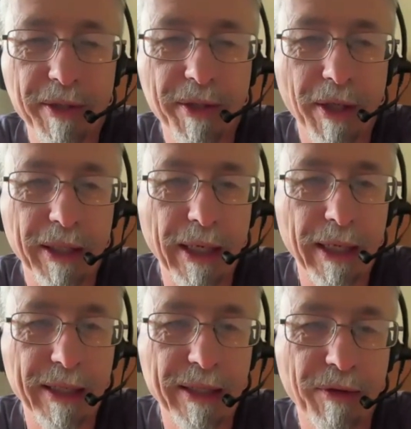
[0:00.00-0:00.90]

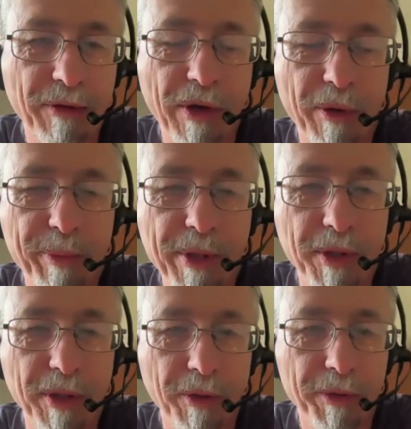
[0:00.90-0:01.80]
psychedelics in a
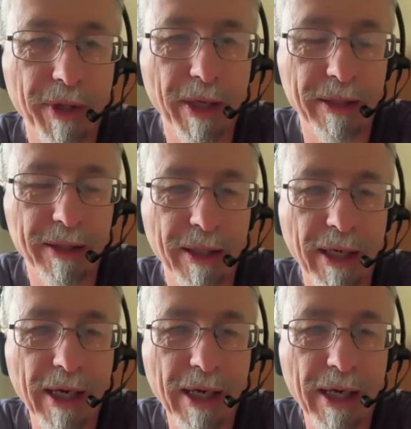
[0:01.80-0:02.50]
therapeutic context,